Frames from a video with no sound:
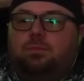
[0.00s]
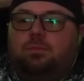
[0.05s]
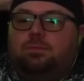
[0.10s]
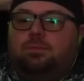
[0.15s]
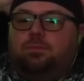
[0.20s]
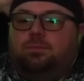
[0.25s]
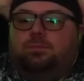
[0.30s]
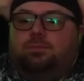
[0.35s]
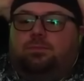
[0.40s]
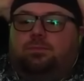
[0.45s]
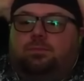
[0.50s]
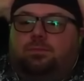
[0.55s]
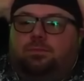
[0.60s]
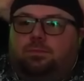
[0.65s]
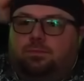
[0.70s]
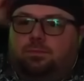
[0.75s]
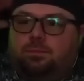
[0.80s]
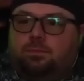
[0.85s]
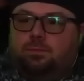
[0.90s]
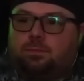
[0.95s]

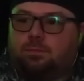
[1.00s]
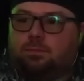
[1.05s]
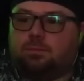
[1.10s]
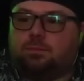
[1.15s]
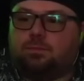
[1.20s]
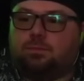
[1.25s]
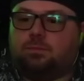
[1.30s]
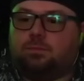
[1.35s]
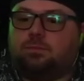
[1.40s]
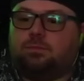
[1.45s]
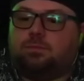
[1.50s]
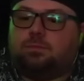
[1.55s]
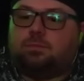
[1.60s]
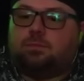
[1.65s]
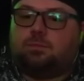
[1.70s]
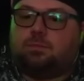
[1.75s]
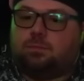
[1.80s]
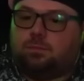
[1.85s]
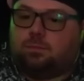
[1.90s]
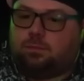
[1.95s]

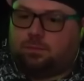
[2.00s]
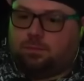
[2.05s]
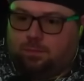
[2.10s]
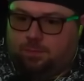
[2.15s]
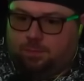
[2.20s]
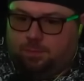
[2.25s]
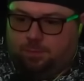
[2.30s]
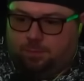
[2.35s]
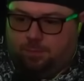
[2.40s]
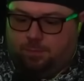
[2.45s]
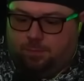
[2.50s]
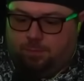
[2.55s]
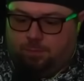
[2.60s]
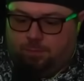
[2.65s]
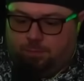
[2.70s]
This person isn't speaking.